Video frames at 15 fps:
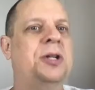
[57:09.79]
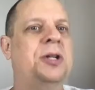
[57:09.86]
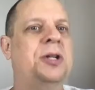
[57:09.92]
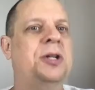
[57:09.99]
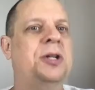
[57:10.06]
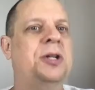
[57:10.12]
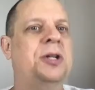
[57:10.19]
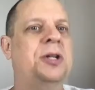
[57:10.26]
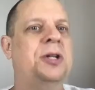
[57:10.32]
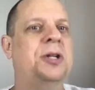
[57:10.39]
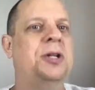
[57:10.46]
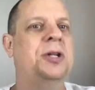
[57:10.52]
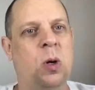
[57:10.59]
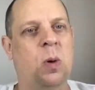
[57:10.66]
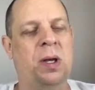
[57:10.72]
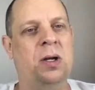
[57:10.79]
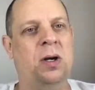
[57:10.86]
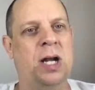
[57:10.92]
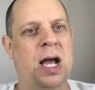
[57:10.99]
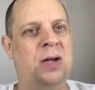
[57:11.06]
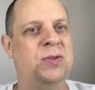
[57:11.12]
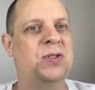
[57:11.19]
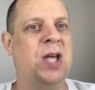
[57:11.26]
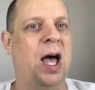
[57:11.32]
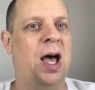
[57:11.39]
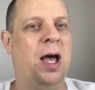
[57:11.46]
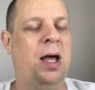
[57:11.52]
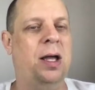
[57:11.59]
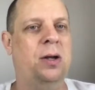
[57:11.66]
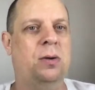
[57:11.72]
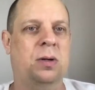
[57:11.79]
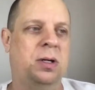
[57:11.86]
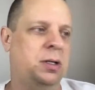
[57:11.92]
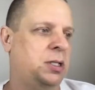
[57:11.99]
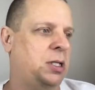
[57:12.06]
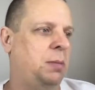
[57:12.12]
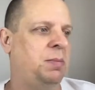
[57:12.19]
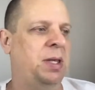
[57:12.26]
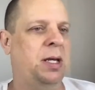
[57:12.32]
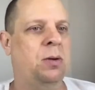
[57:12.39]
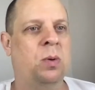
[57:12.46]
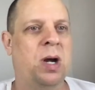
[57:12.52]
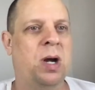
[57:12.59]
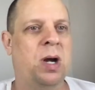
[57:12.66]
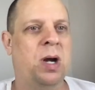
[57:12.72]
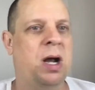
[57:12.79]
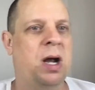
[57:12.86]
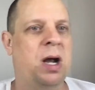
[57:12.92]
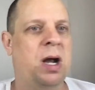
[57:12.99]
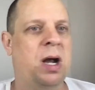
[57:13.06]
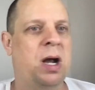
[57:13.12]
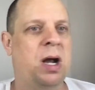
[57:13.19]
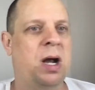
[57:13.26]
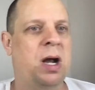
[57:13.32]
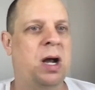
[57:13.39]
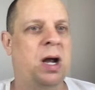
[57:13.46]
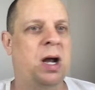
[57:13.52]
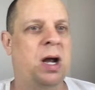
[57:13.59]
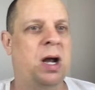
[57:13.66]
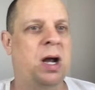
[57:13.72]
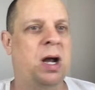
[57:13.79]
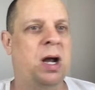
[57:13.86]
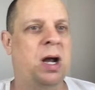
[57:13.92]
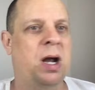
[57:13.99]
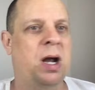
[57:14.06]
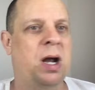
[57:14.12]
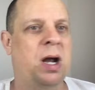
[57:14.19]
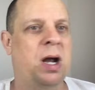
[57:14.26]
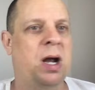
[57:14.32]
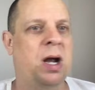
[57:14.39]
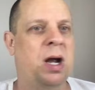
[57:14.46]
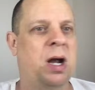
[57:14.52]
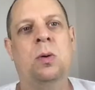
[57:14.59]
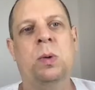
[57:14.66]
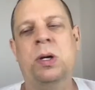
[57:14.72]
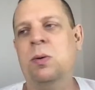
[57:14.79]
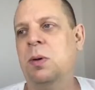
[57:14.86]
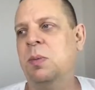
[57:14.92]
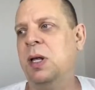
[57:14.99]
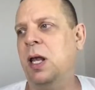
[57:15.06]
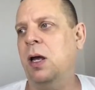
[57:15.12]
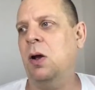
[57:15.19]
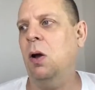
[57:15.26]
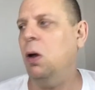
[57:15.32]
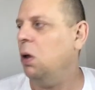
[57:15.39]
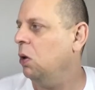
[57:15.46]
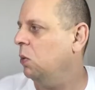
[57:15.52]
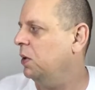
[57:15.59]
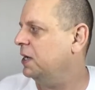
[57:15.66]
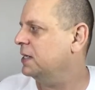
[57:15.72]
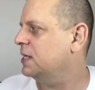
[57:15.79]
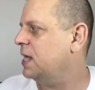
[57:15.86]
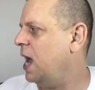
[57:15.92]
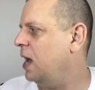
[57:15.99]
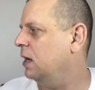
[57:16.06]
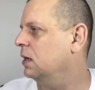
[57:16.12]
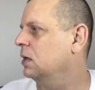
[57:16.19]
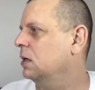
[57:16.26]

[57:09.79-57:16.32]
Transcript: to something that's going on outside or something wherever we are. We would be like, "Oh, what is that?